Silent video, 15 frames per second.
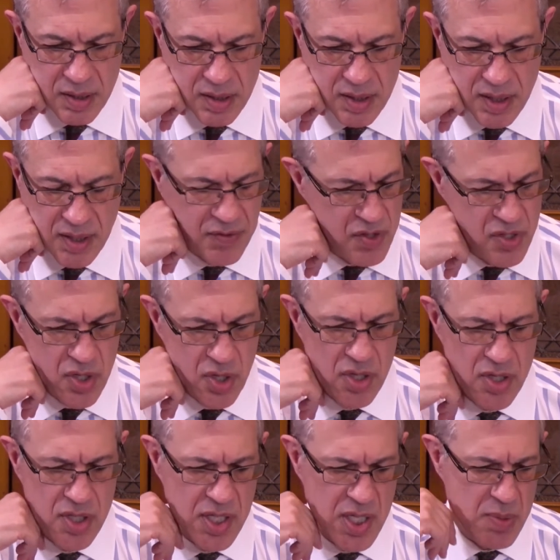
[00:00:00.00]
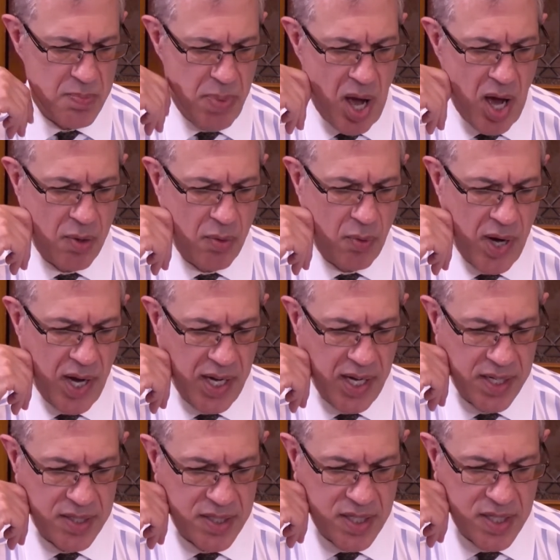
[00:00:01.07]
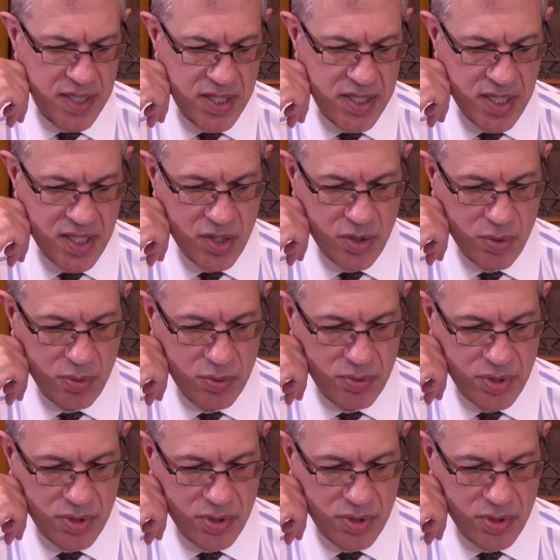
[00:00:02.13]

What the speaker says: if New Jersey's bond ratings continue